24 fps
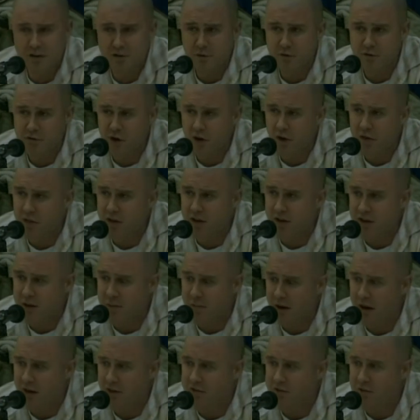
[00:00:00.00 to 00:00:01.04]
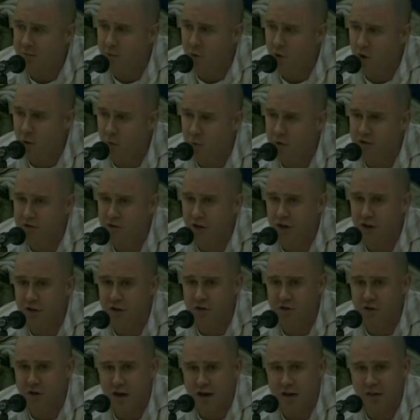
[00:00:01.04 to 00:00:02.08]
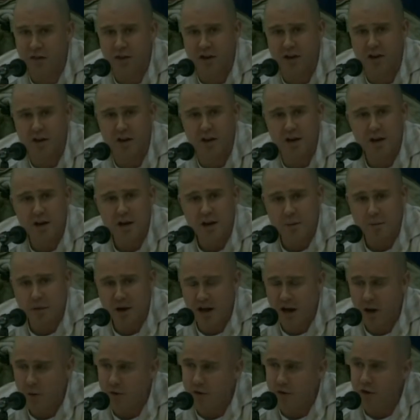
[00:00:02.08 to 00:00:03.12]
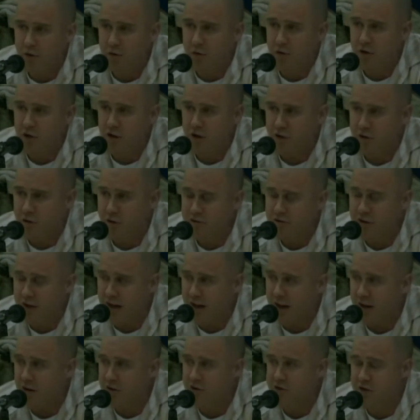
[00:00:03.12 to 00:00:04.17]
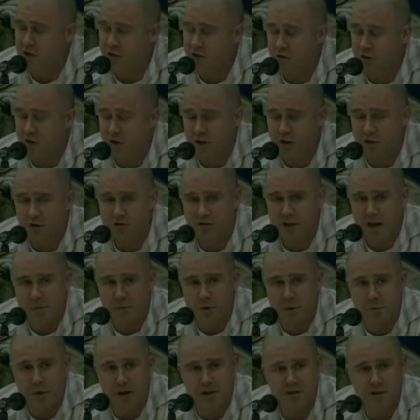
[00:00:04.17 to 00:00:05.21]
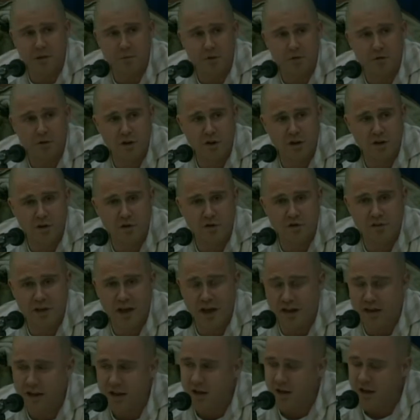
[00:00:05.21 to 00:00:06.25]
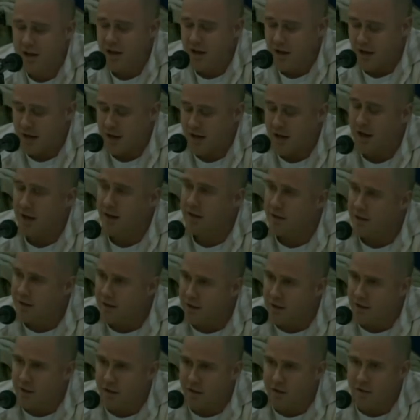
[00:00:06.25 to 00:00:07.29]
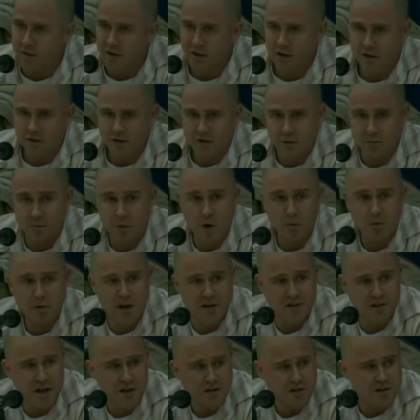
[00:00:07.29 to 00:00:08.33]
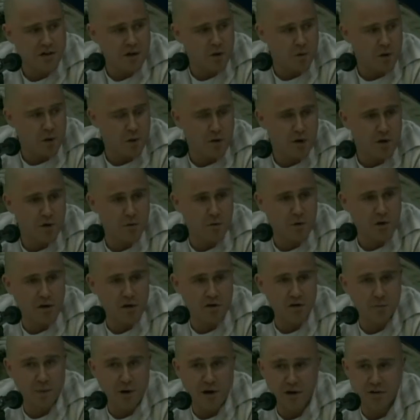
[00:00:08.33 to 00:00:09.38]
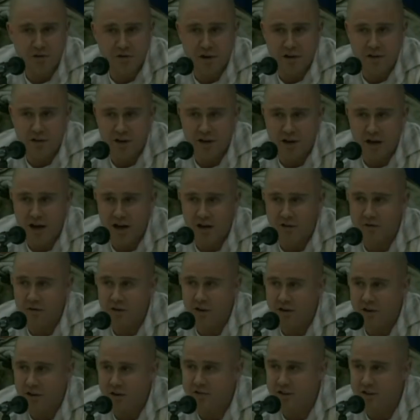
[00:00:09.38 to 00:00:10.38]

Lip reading: So we started thinking about it some more, and we started to try to think about how we could really use that energy and really use that momentum and really use that the mobilization that we were experiencing and the